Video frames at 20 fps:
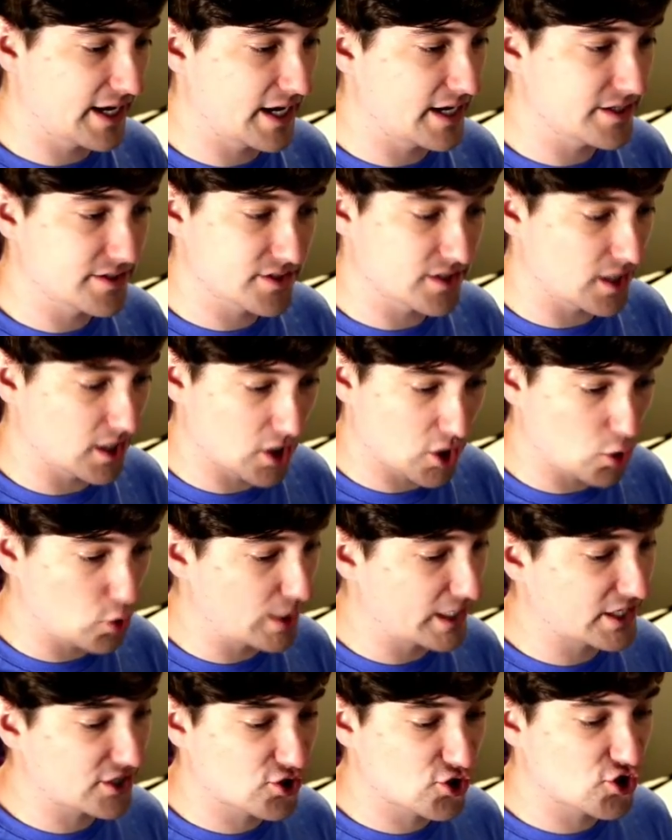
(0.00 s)
guys, a
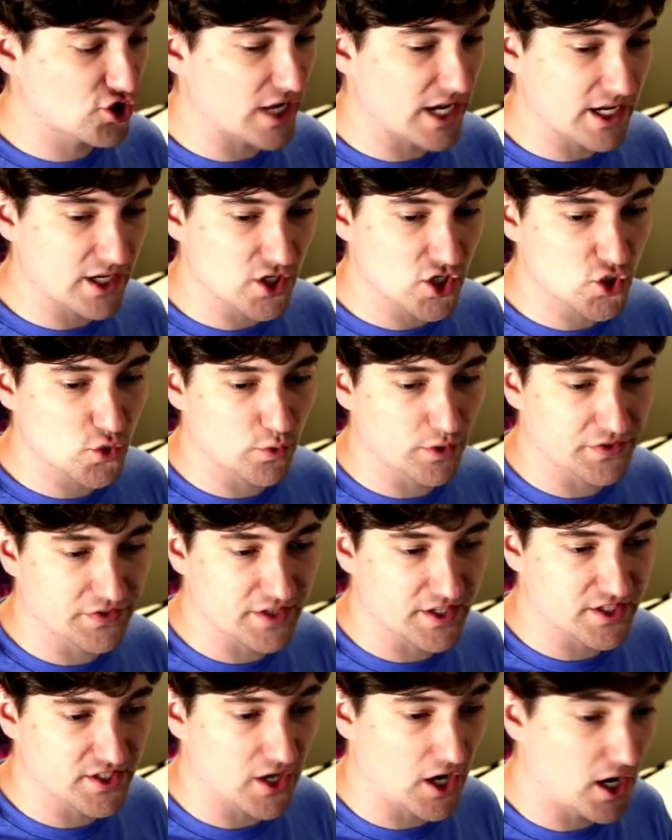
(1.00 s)
quick change with
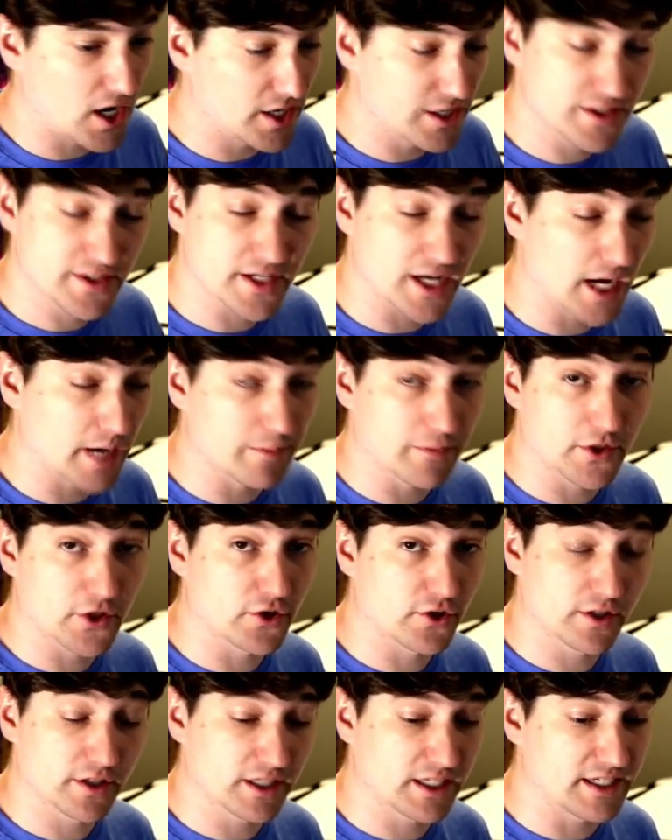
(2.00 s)
this hunt. I'm
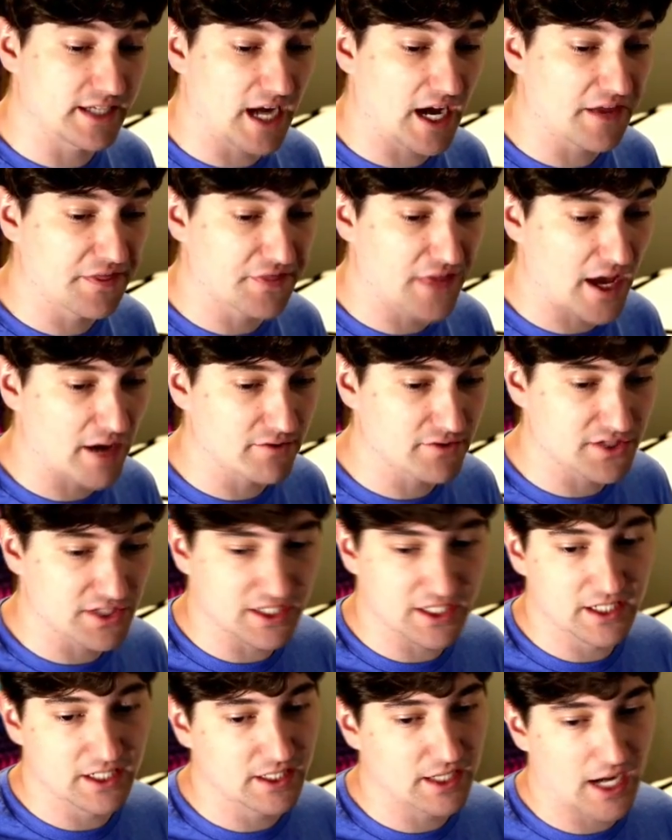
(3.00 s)
currently 9,000
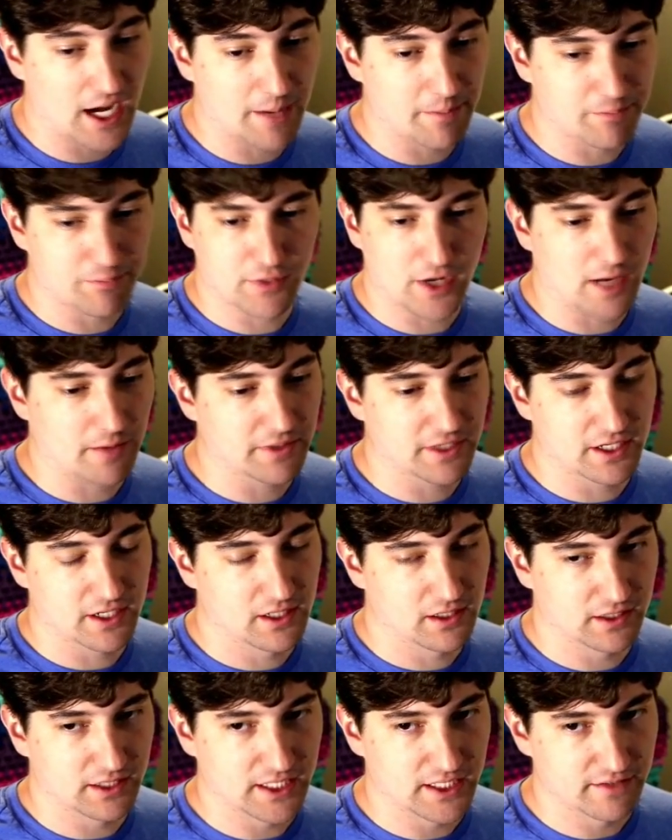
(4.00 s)
in. I'm probably going
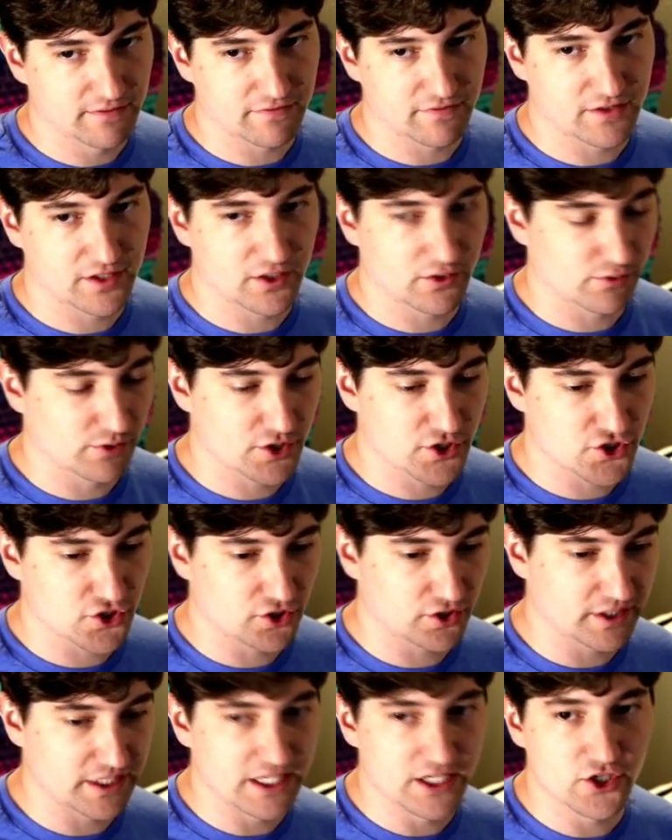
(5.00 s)
to leave the
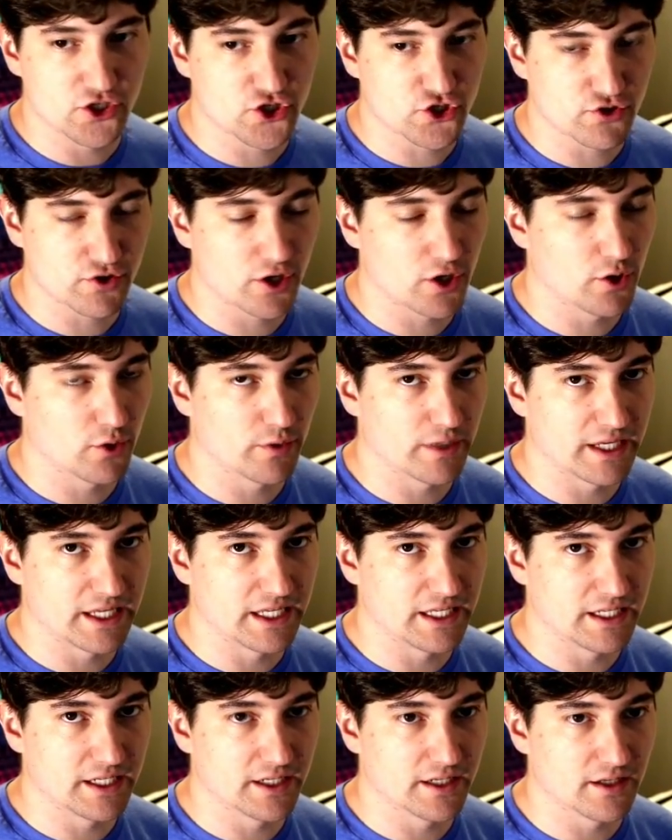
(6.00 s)
original intro
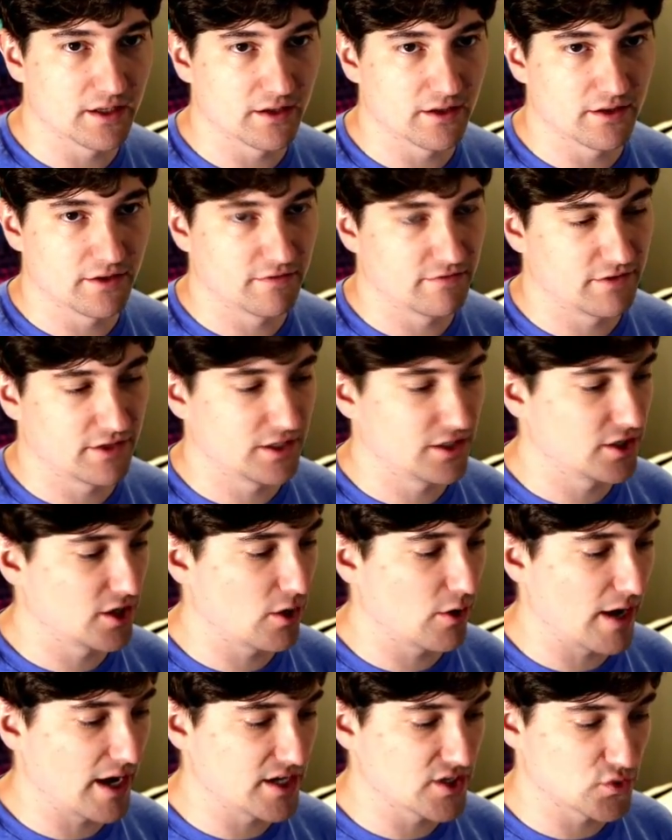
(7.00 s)
in the
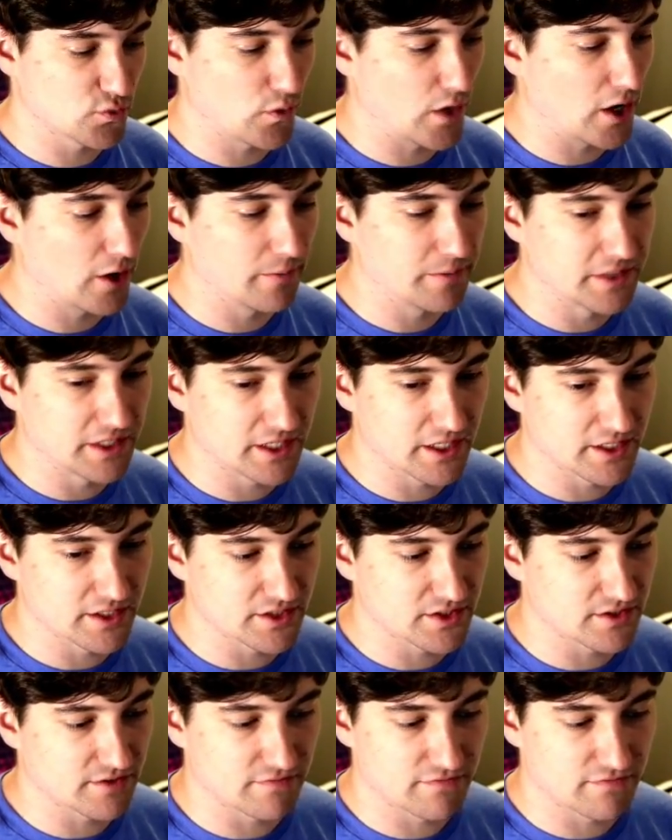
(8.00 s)
video as well, because